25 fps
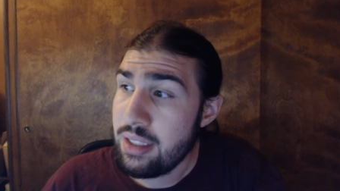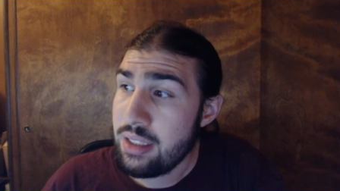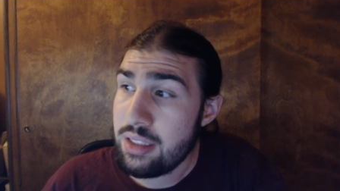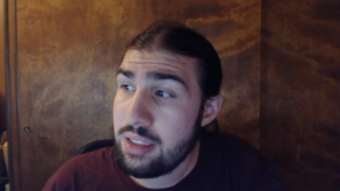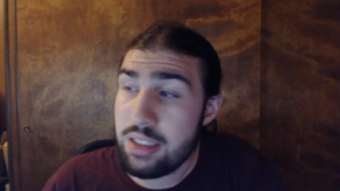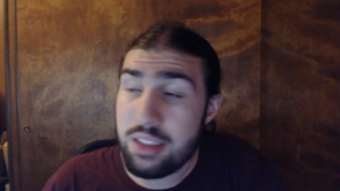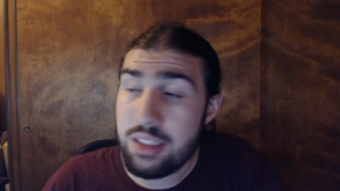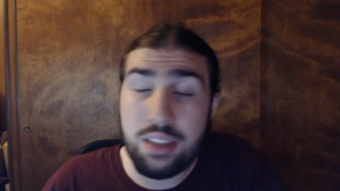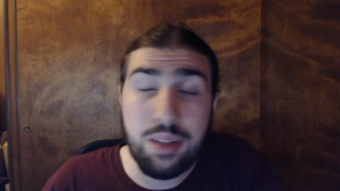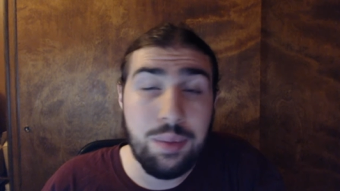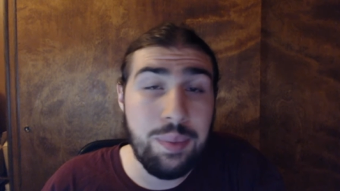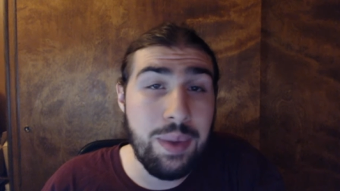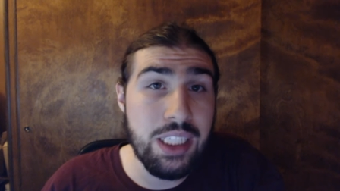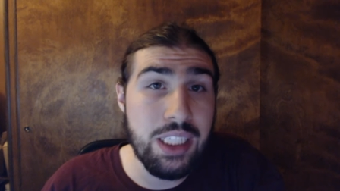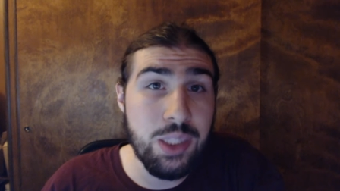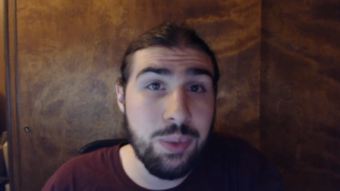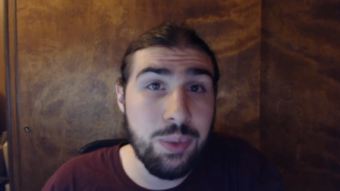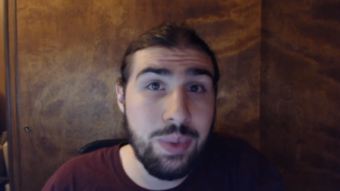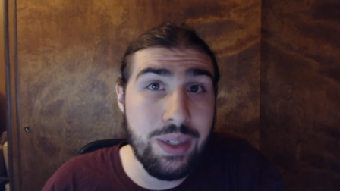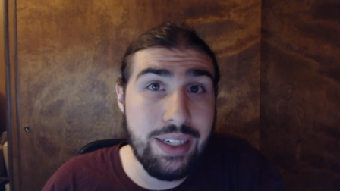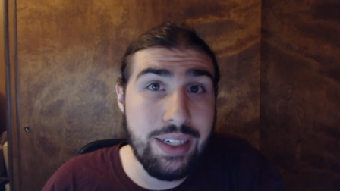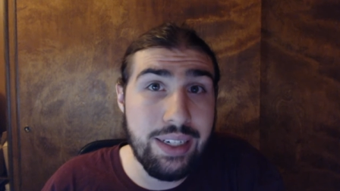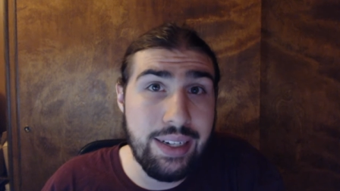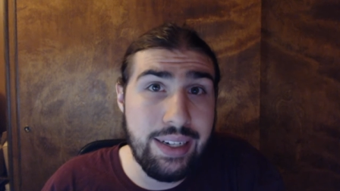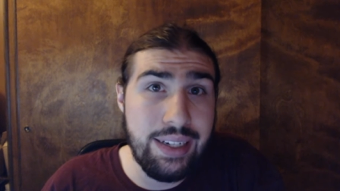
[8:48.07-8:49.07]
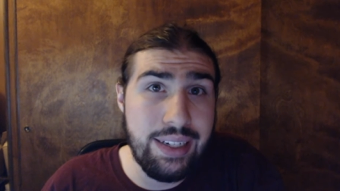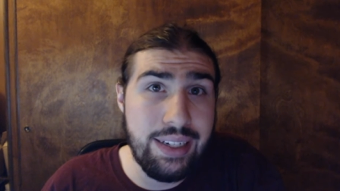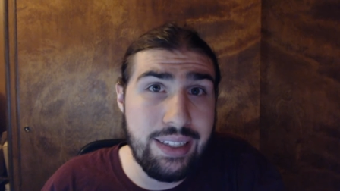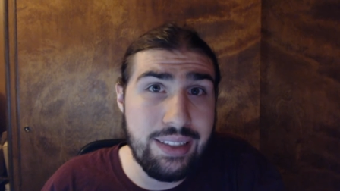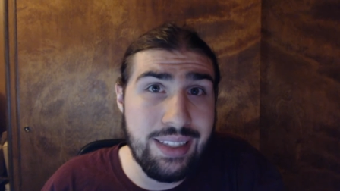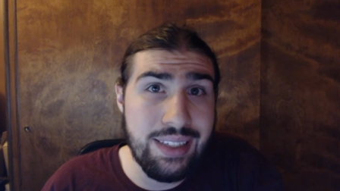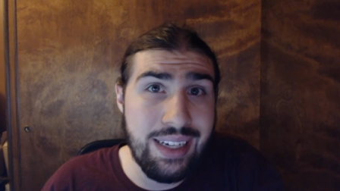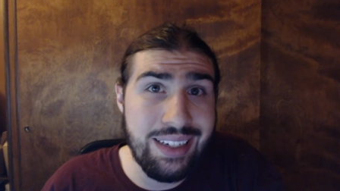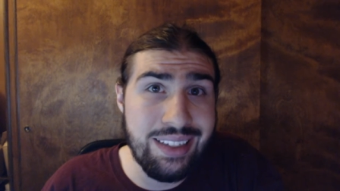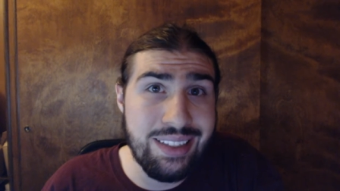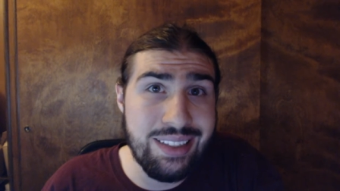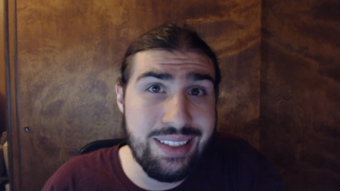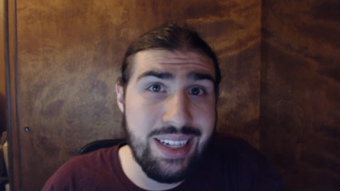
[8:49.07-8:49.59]
just to mention what it is,
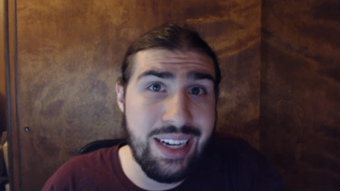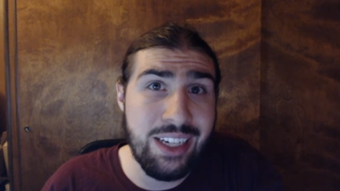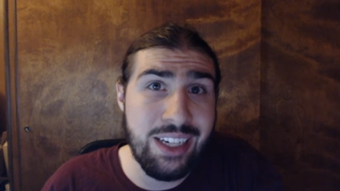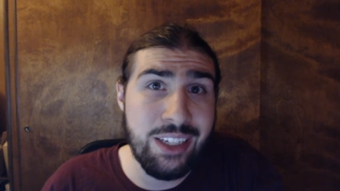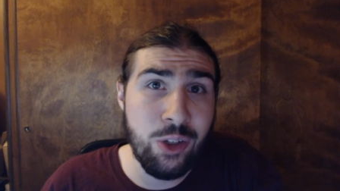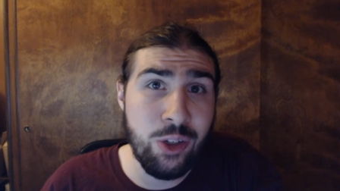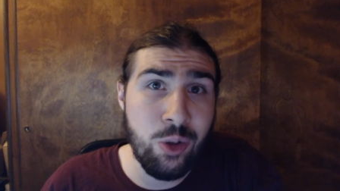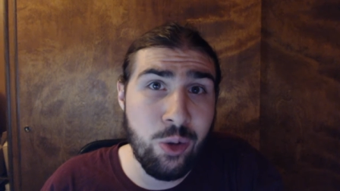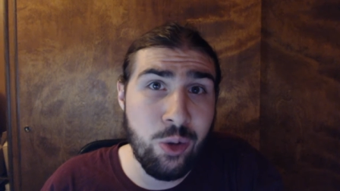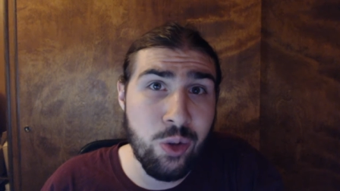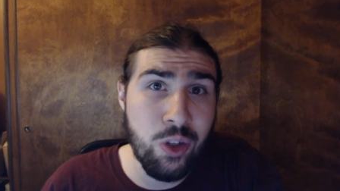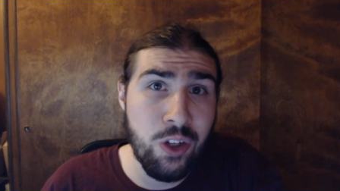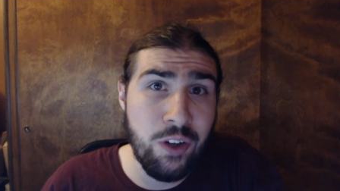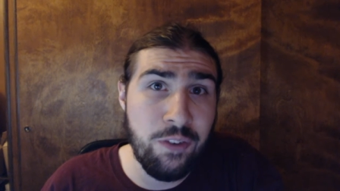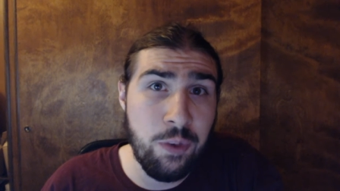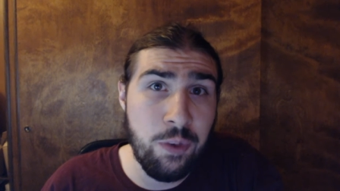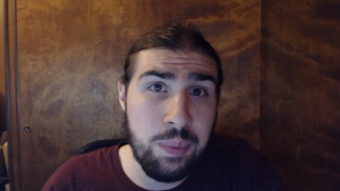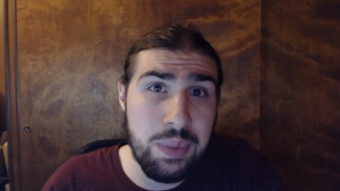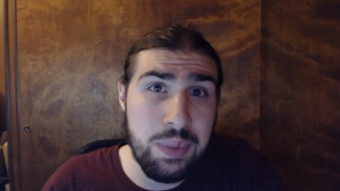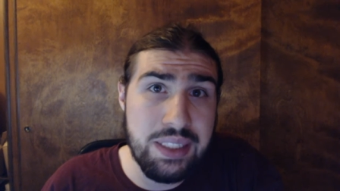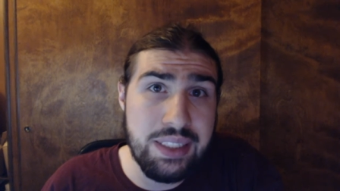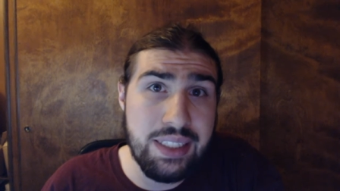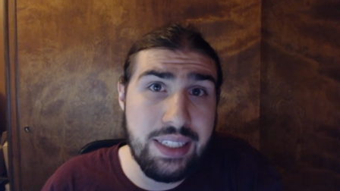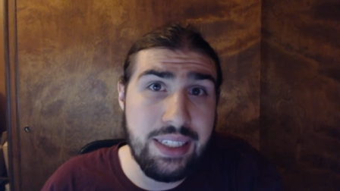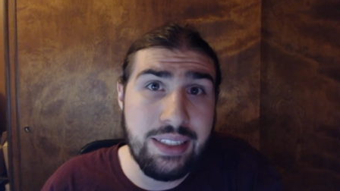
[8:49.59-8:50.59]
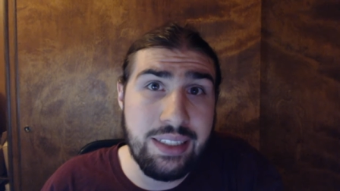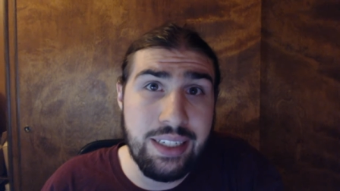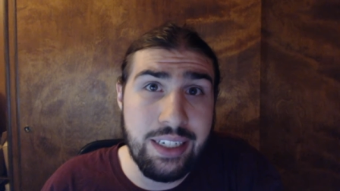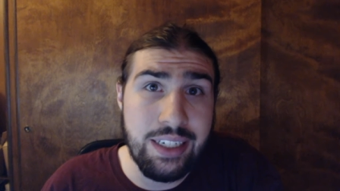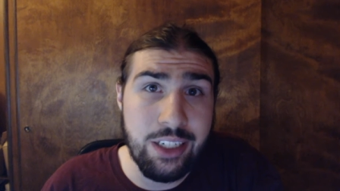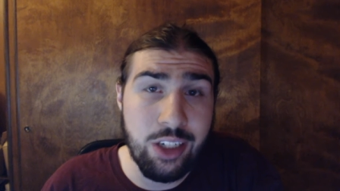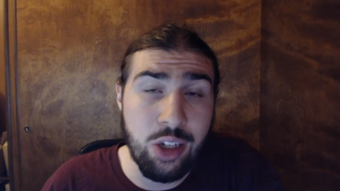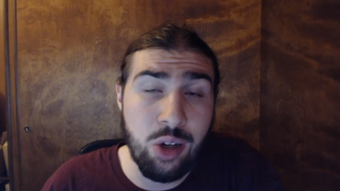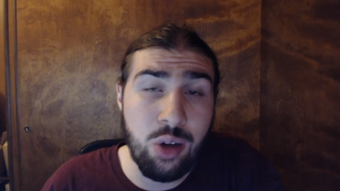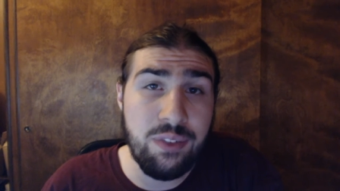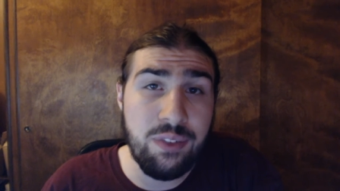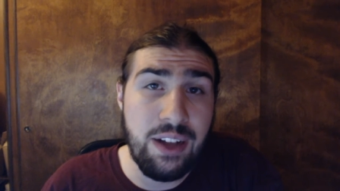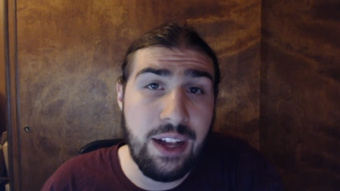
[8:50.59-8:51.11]
I decided to hold off on Besiege and
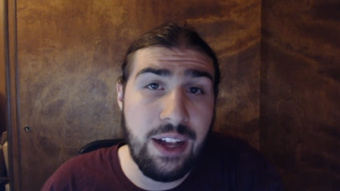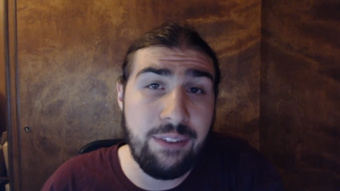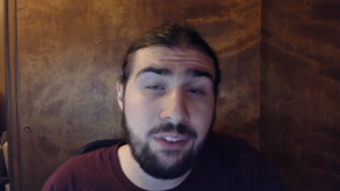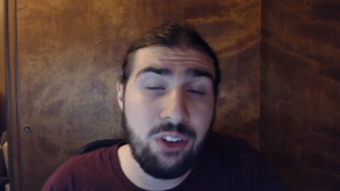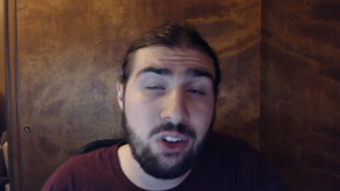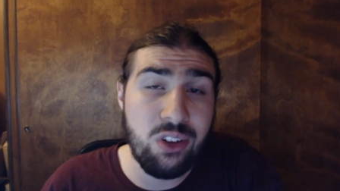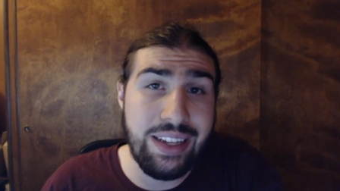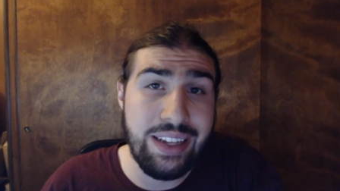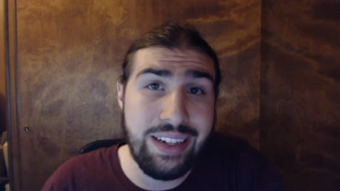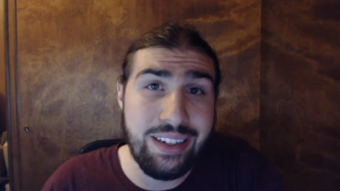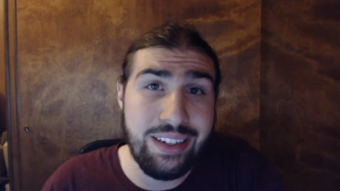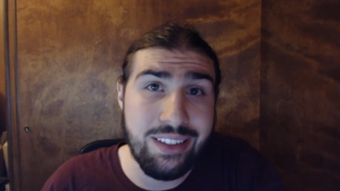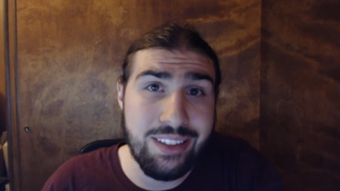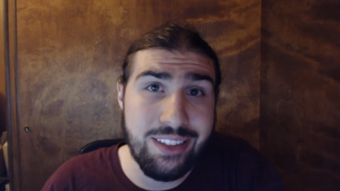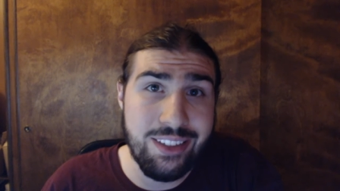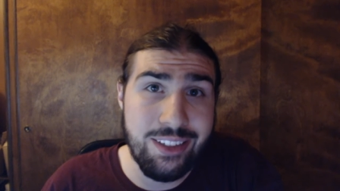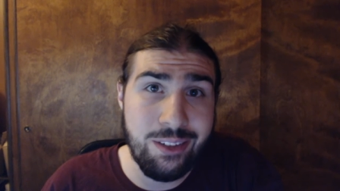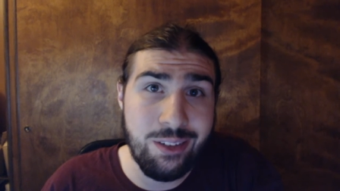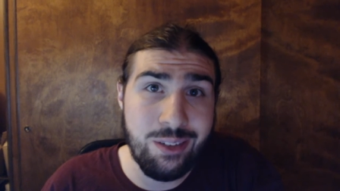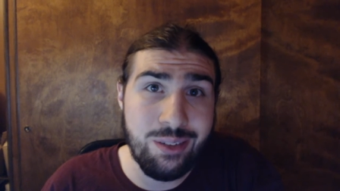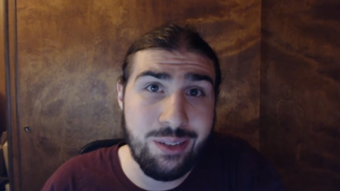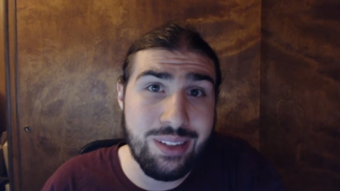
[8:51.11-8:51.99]
go with Evoland 2,